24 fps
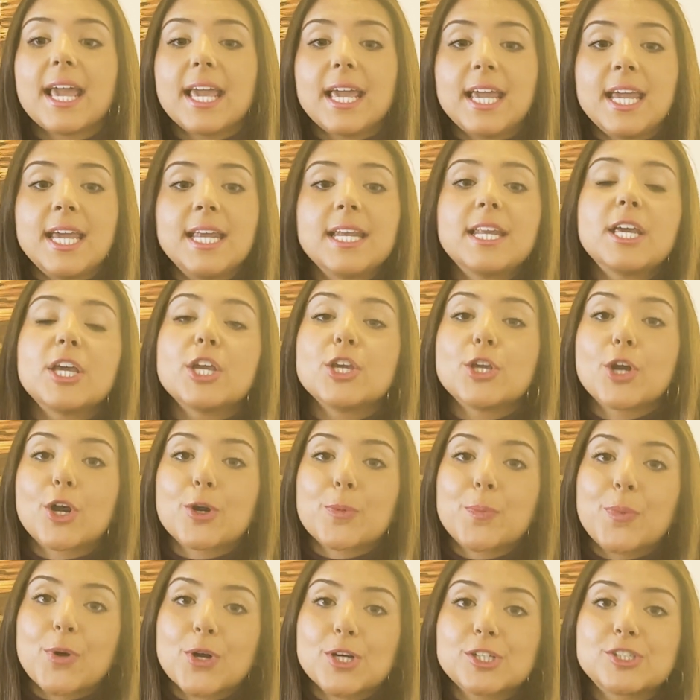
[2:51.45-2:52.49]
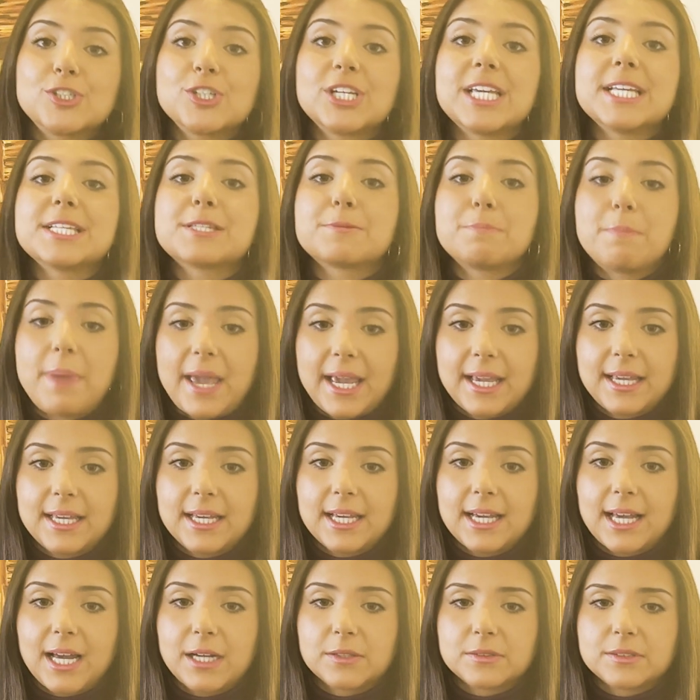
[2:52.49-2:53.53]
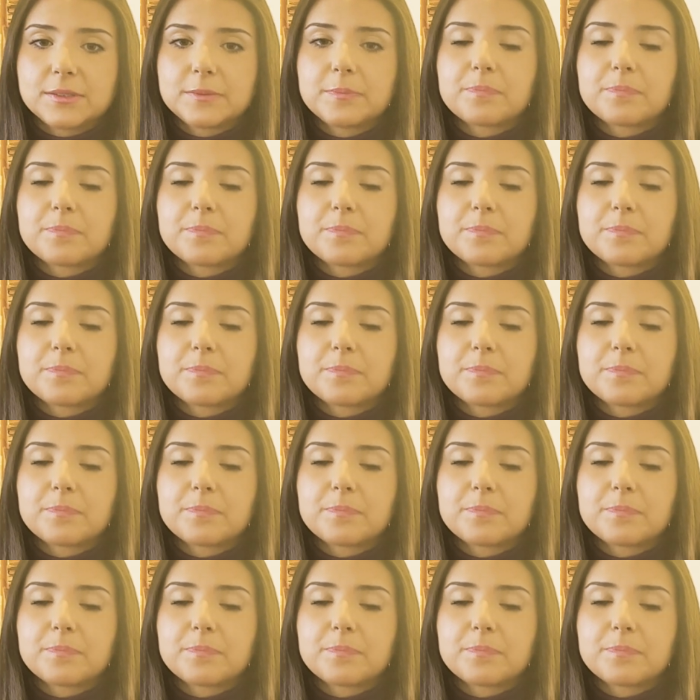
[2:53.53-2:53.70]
in your Portuguese bank account.